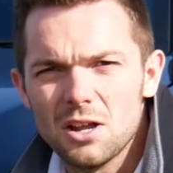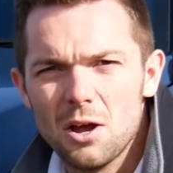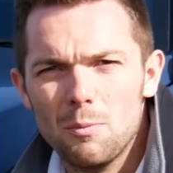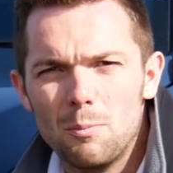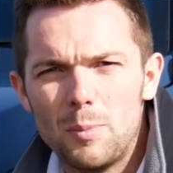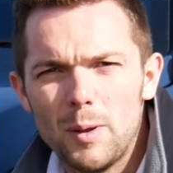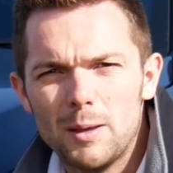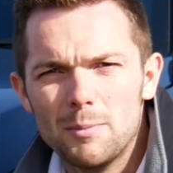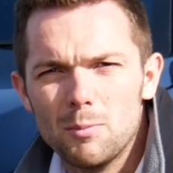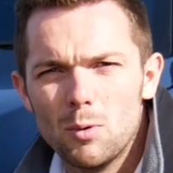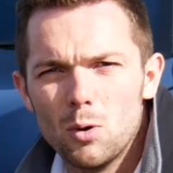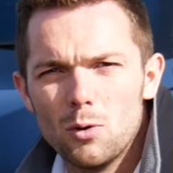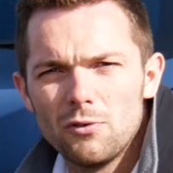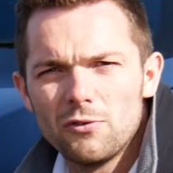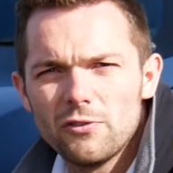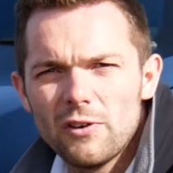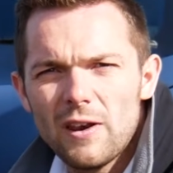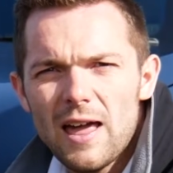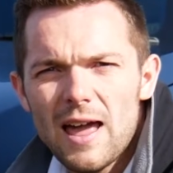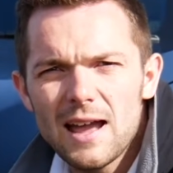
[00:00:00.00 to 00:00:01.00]
a bit more
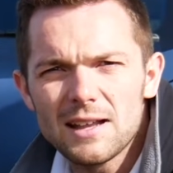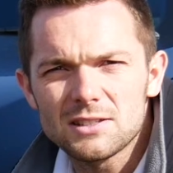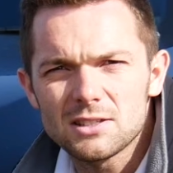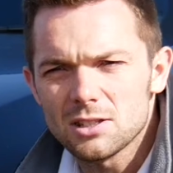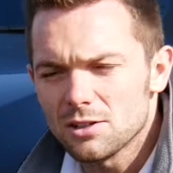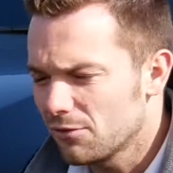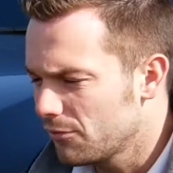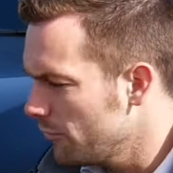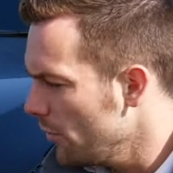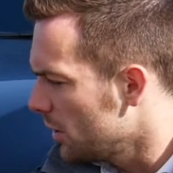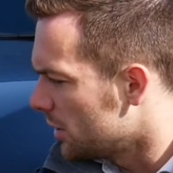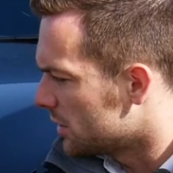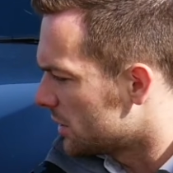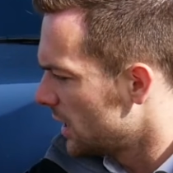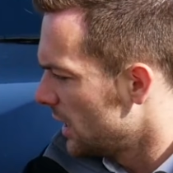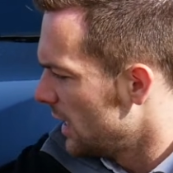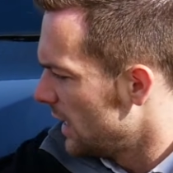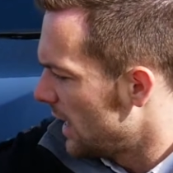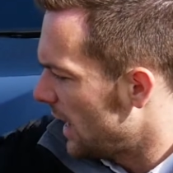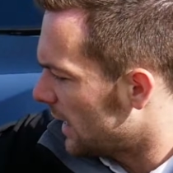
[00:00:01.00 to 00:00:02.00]
flair to the front.
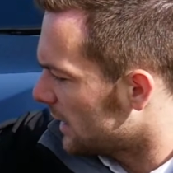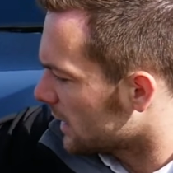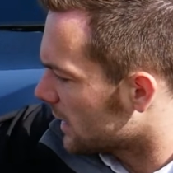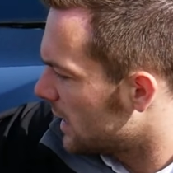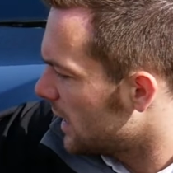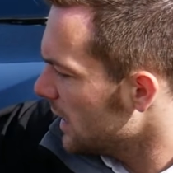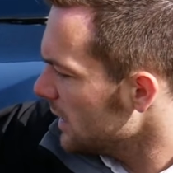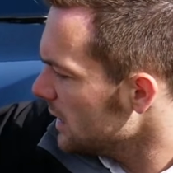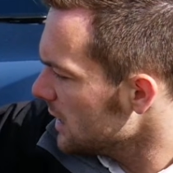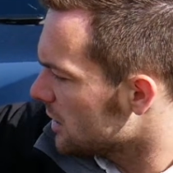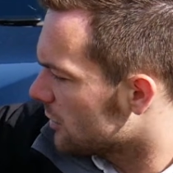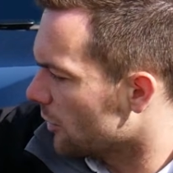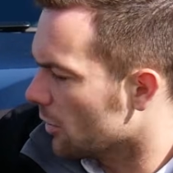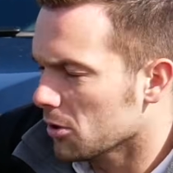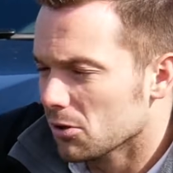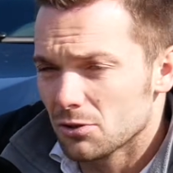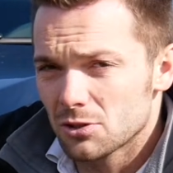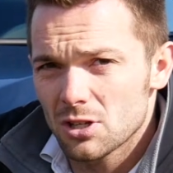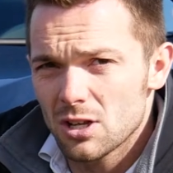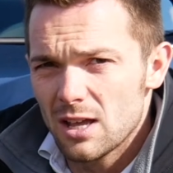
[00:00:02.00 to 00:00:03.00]
And the kidney
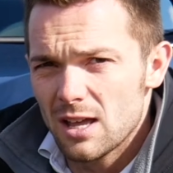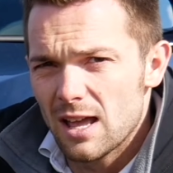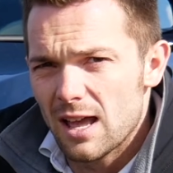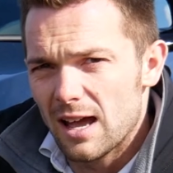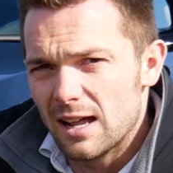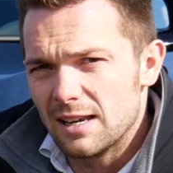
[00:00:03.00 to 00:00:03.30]
grills are